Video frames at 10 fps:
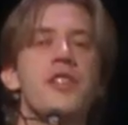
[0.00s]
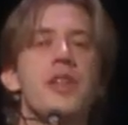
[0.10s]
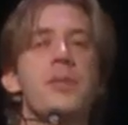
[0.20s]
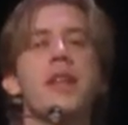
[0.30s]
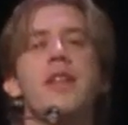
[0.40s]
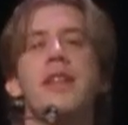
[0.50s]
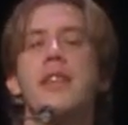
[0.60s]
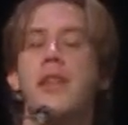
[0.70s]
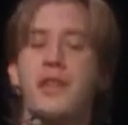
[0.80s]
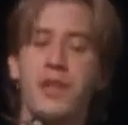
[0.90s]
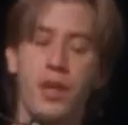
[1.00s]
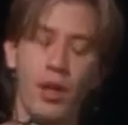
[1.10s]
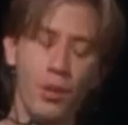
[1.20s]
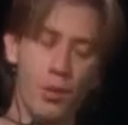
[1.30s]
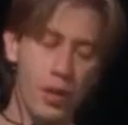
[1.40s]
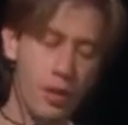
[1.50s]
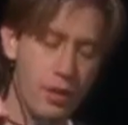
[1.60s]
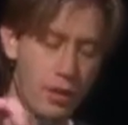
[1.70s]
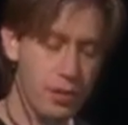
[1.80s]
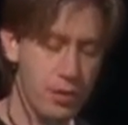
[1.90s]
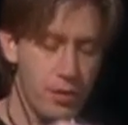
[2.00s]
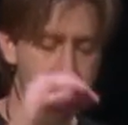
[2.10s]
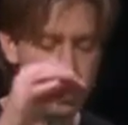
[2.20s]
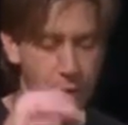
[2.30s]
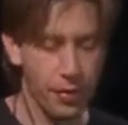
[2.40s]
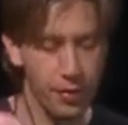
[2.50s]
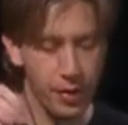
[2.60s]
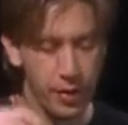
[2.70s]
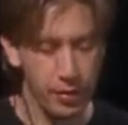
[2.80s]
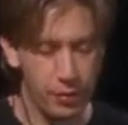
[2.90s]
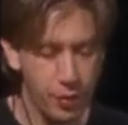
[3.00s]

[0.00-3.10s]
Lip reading: like this. 1, 2, 3, 4.